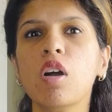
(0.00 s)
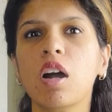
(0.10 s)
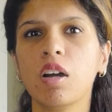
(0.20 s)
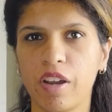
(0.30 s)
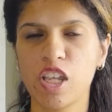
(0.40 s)

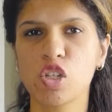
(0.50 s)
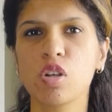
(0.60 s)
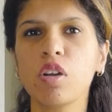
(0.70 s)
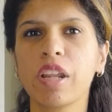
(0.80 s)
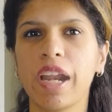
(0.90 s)
a
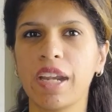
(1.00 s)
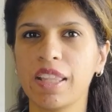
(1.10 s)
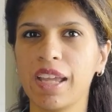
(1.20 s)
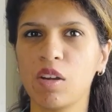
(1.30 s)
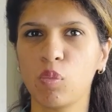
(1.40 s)
ratio
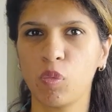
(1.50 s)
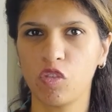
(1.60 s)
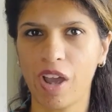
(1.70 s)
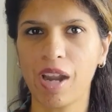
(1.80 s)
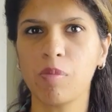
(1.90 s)
greater than
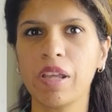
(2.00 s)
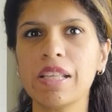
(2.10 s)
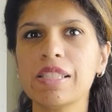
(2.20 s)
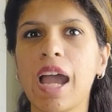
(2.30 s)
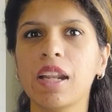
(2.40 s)
1
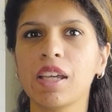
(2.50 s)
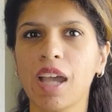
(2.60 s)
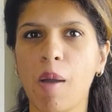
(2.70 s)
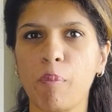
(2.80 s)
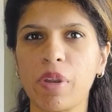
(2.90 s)
means that the
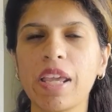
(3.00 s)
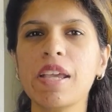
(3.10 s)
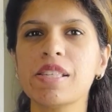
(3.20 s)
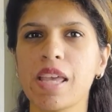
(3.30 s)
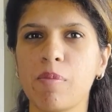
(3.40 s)

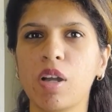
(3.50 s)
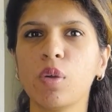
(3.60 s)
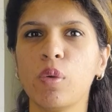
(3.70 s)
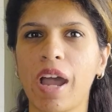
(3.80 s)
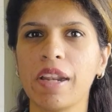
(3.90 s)
company is able
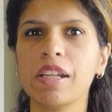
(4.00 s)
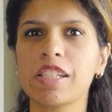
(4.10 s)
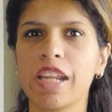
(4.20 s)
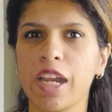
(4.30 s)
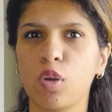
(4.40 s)
to run
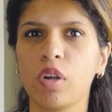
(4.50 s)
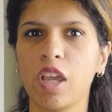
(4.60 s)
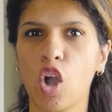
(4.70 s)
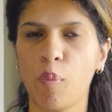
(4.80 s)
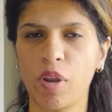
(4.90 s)
its
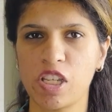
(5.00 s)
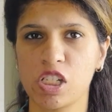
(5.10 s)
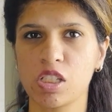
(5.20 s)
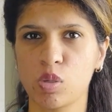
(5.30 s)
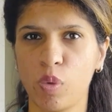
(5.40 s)
day-to-day
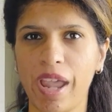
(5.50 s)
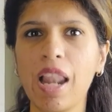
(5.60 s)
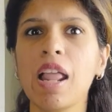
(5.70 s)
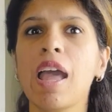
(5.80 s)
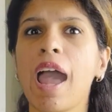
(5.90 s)
operations
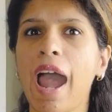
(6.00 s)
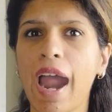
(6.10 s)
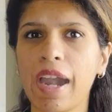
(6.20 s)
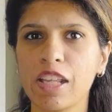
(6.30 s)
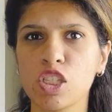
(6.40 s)
well
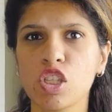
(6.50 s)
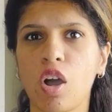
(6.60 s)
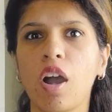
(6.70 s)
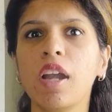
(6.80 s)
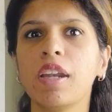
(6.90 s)
and is
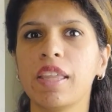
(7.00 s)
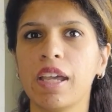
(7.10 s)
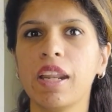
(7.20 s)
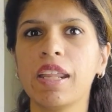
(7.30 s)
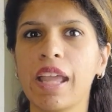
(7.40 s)
not
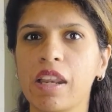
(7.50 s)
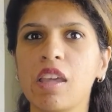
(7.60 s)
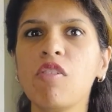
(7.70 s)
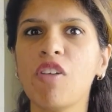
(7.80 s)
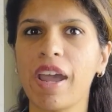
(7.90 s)
there in
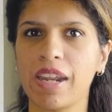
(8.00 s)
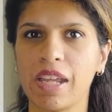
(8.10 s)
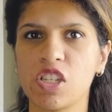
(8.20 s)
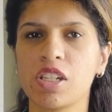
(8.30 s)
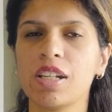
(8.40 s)
any
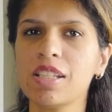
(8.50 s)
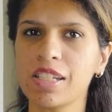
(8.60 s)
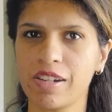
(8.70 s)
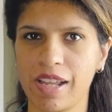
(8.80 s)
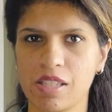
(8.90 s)
financial
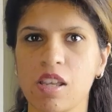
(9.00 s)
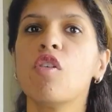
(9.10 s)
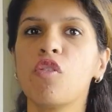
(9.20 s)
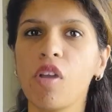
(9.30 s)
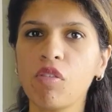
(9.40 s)
stress.
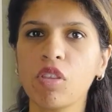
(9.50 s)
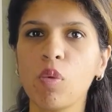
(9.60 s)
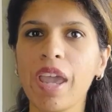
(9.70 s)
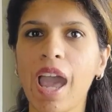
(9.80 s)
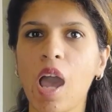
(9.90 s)
Fifth
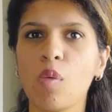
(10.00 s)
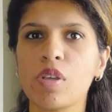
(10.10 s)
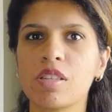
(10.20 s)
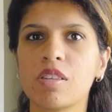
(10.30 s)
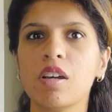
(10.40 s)
we have
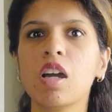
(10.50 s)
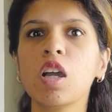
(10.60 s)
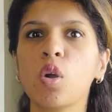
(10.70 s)
is the